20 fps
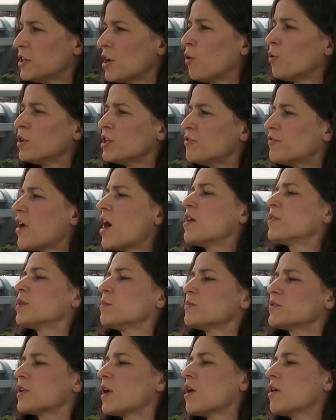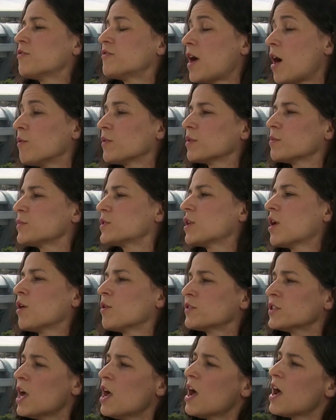only found
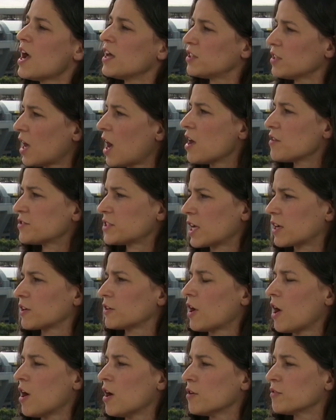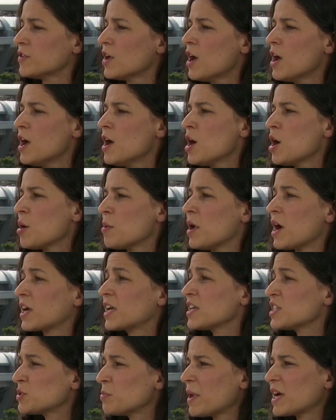themselves at the second half.
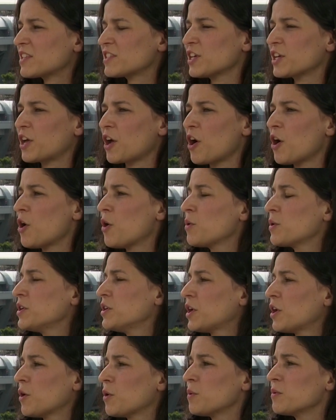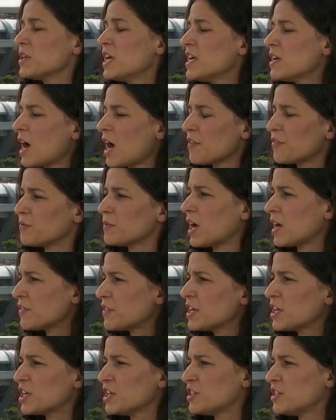Against Mexico, I
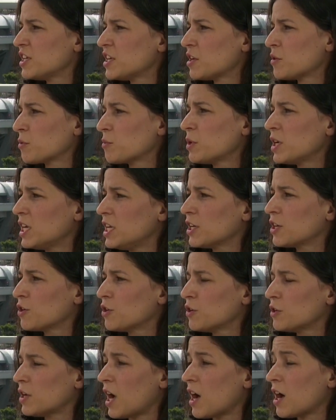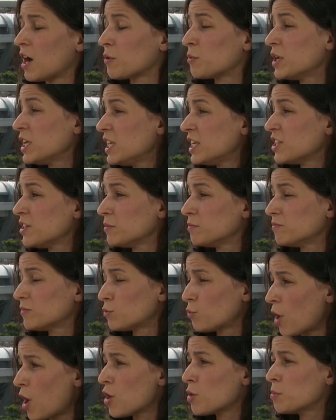think he did a really good, really
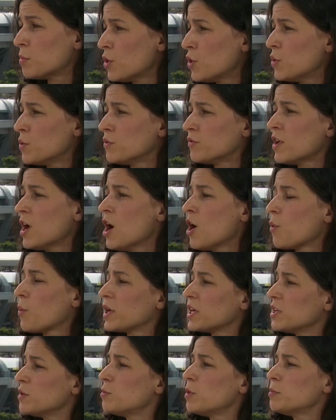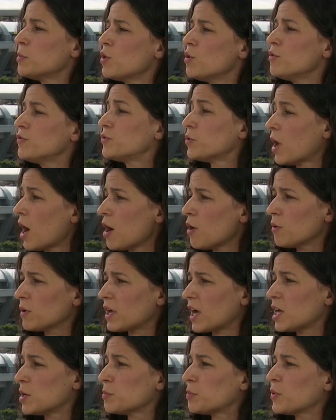wrong move when he removed
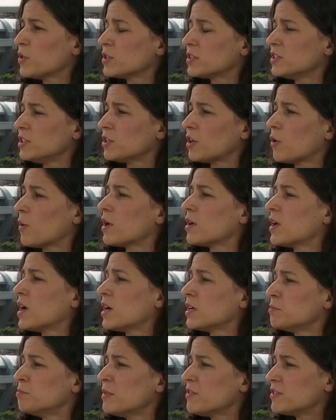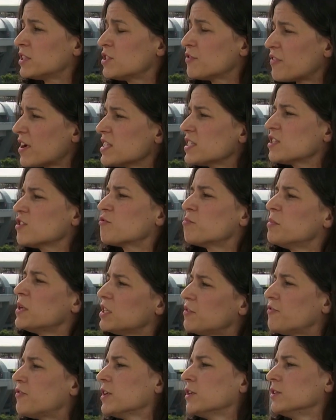Hulk and put a defensive
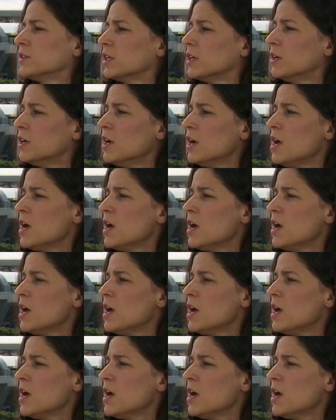midfielder,